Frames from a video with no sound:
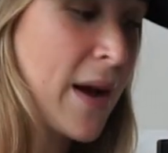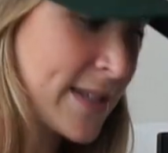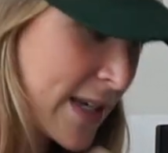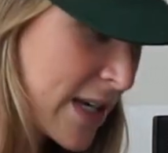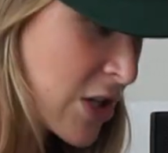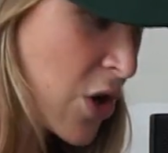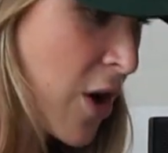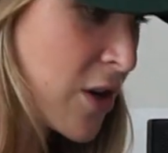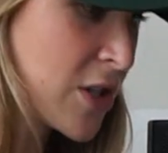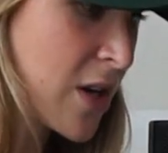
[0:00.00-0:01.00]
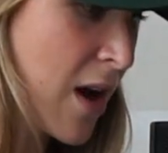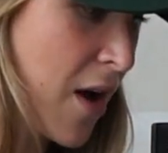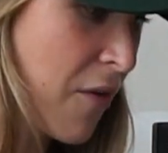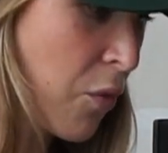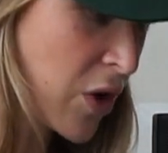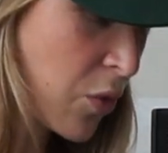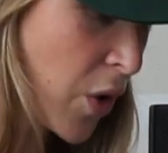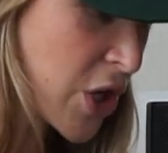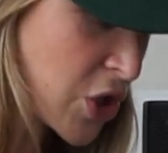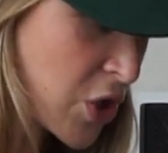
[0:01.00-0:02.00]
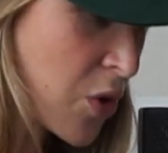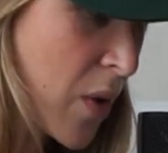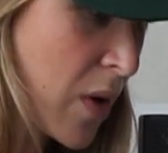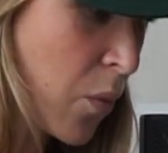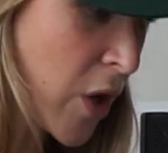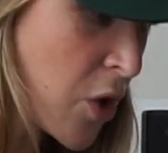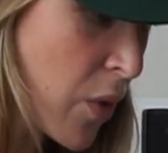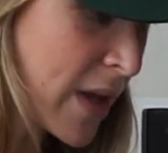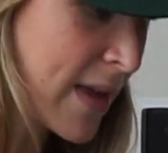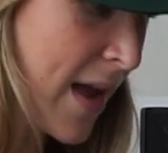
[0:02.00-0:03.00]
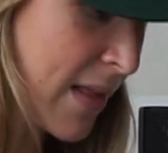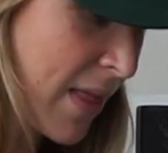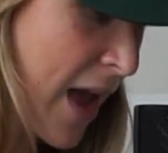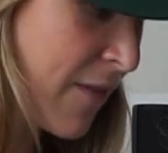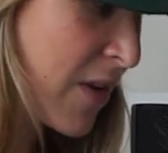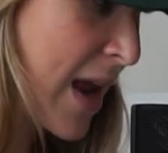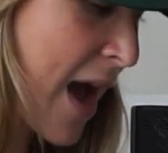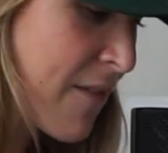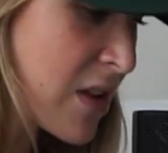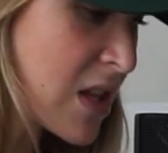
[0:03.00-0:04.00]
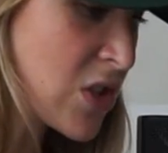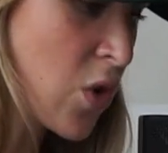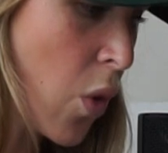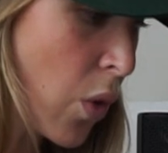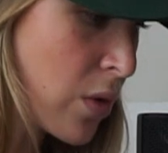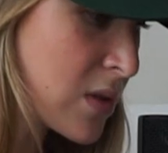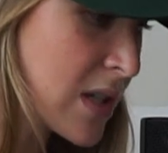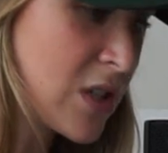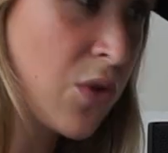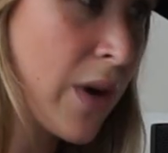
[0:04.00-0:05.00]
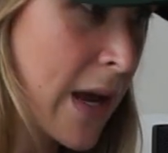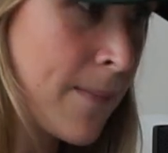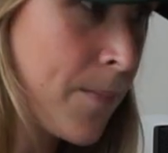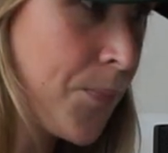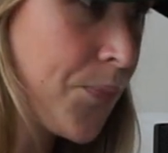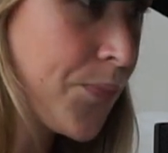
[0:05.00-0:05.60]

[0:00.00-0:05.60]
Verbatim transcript: by taking charge of what you want to do and where you want to get in life and having these goals is great.